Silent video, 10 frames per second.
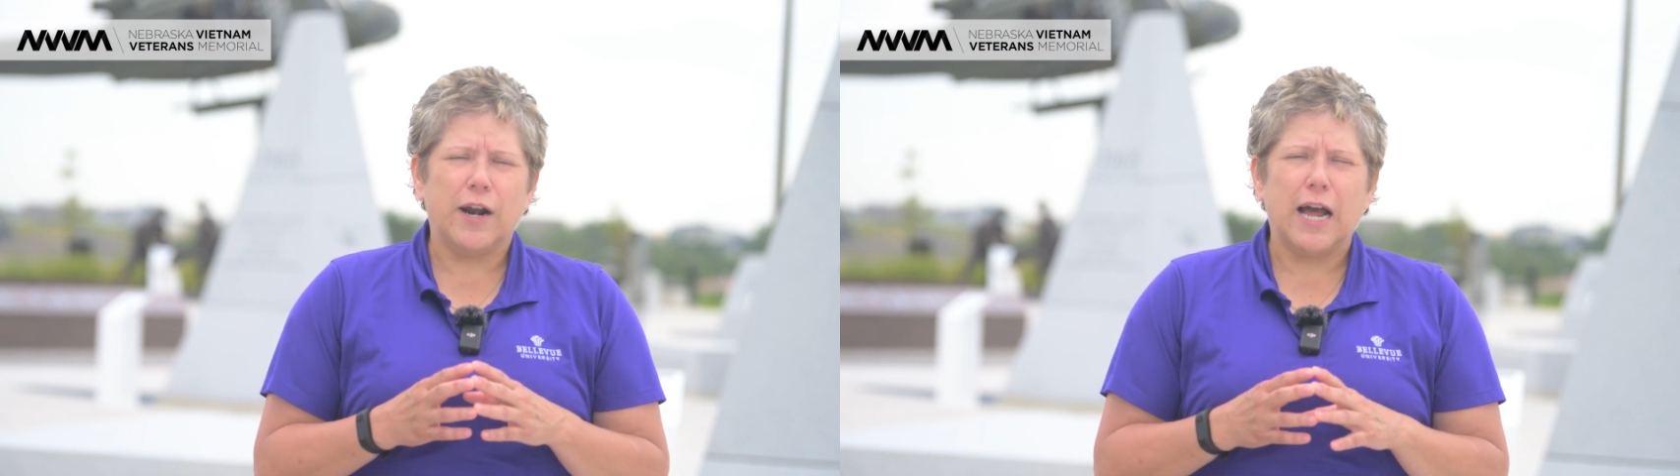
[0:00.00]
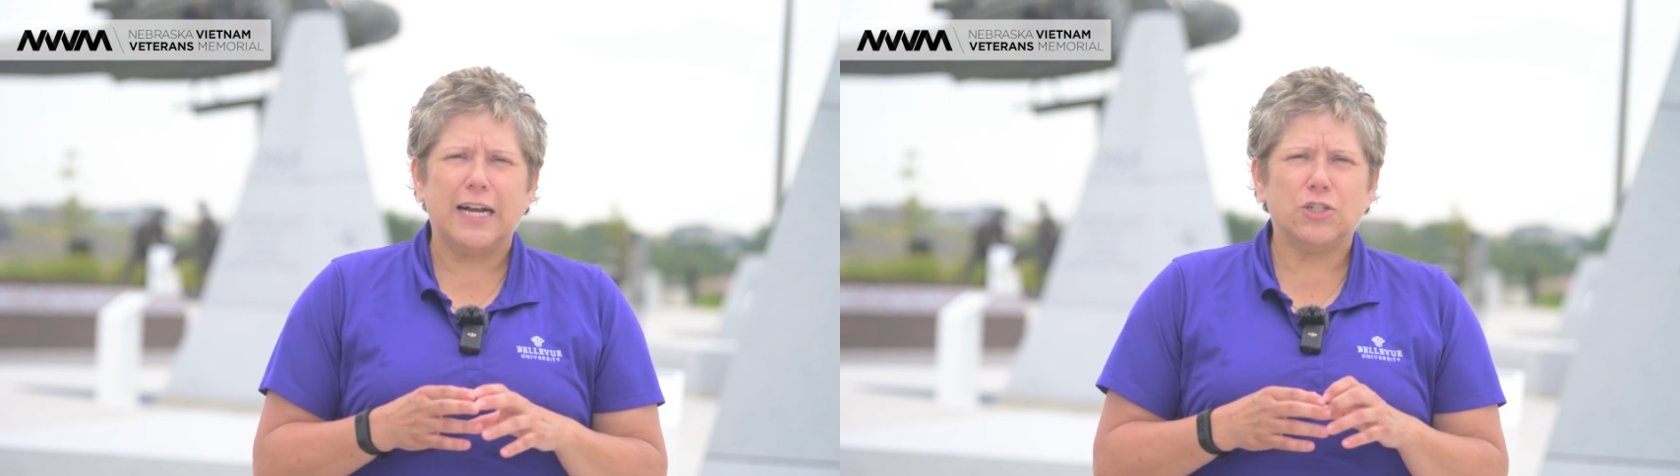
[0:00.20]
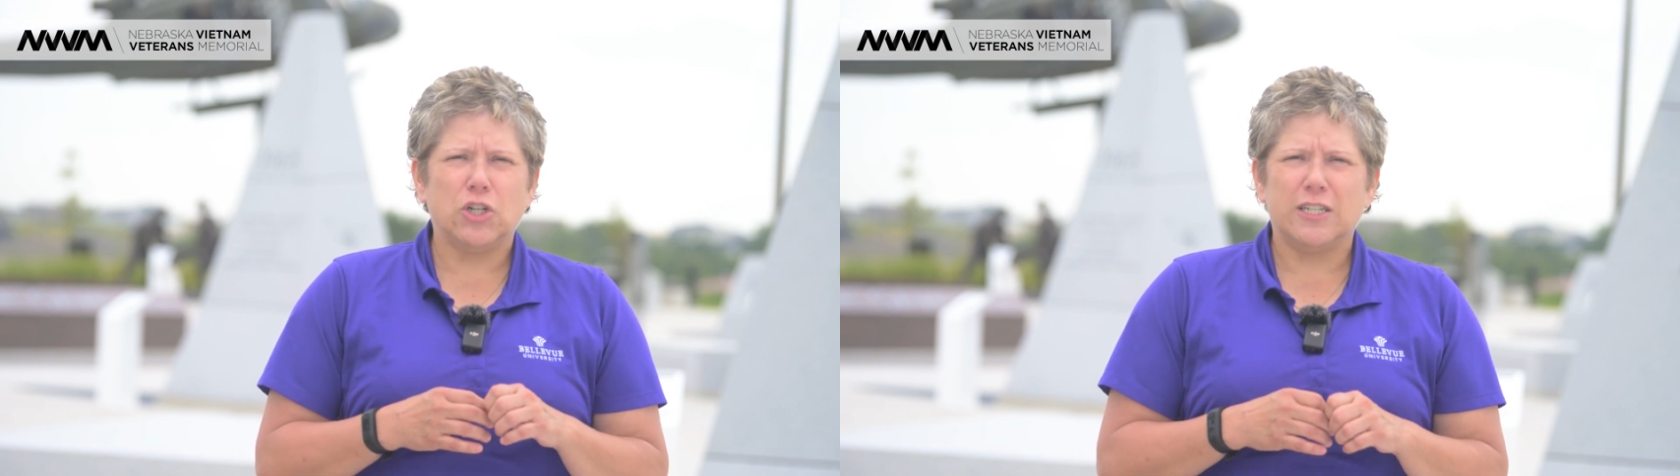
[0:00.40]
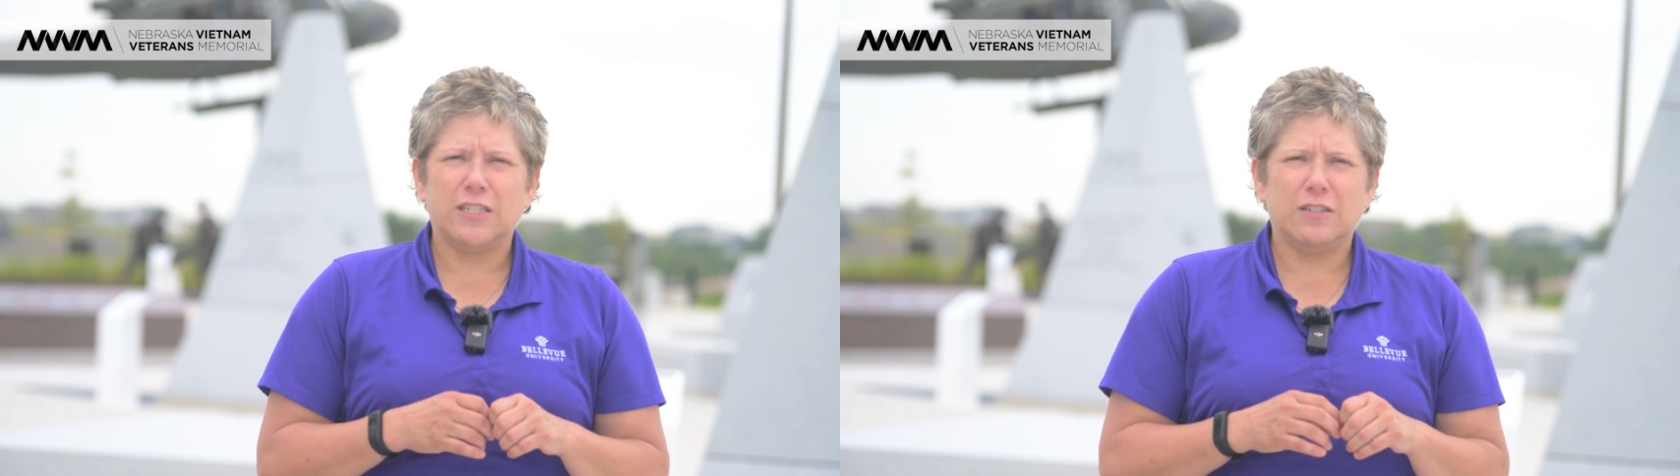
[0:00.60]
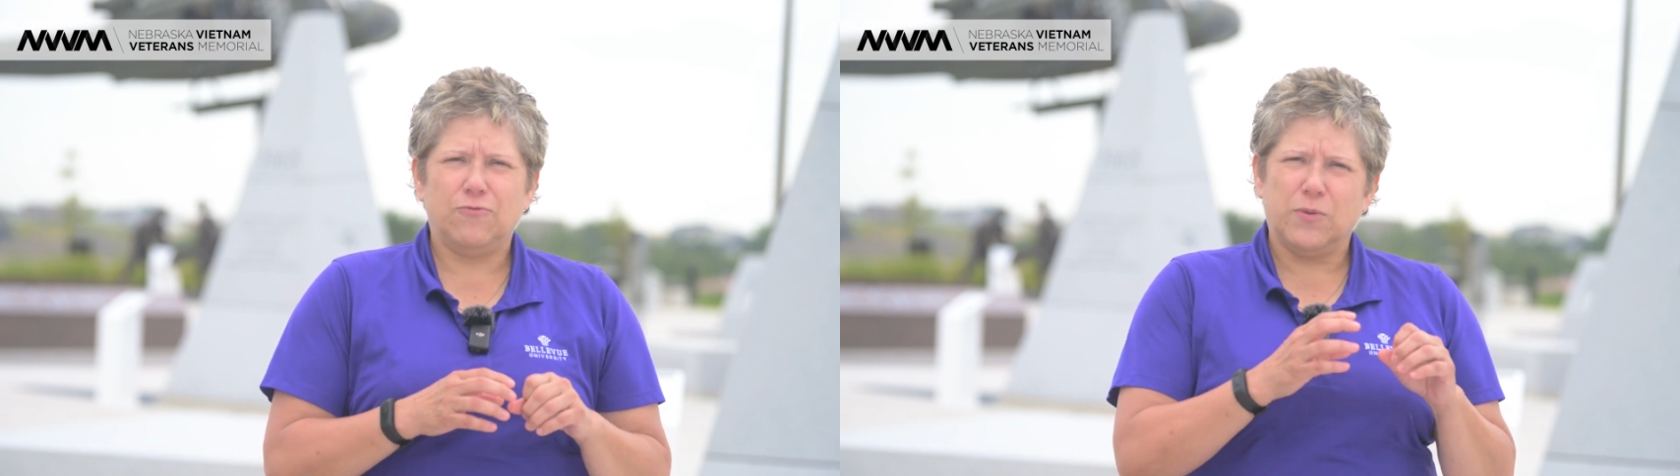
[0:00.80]
not
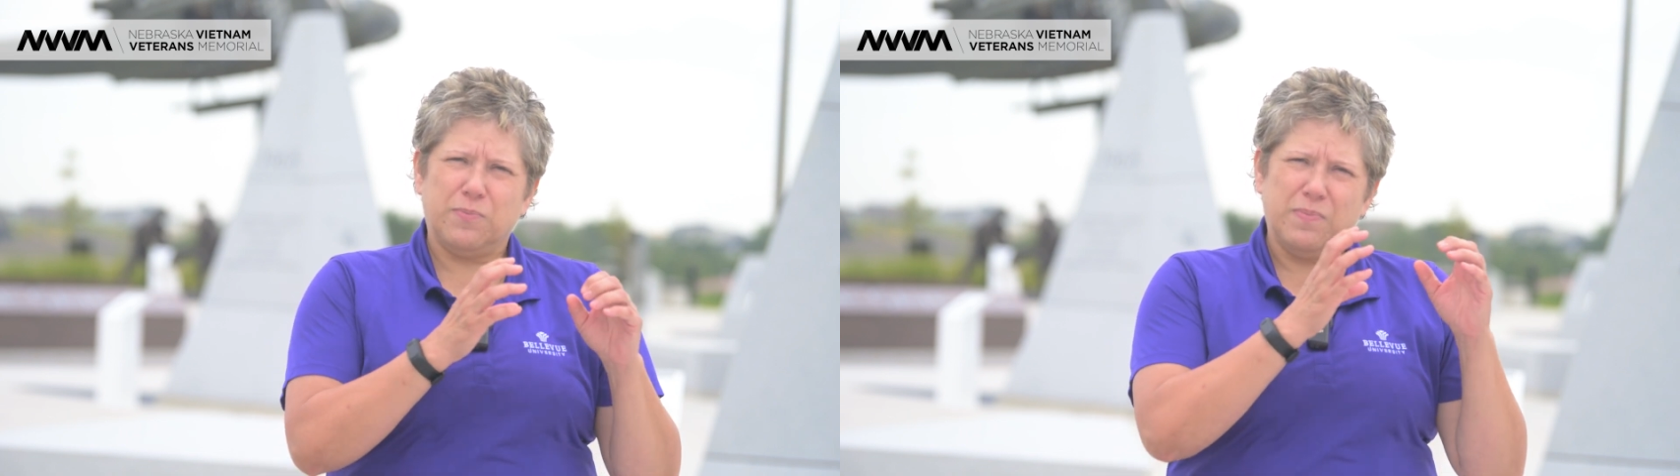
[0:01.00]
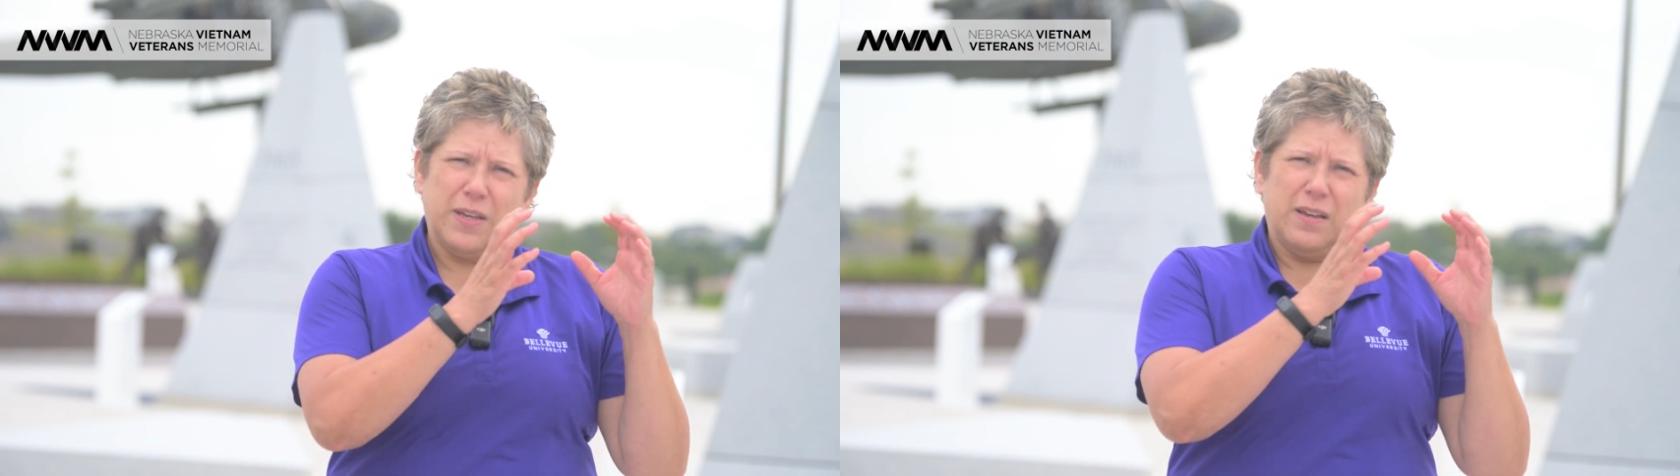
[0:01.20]
just from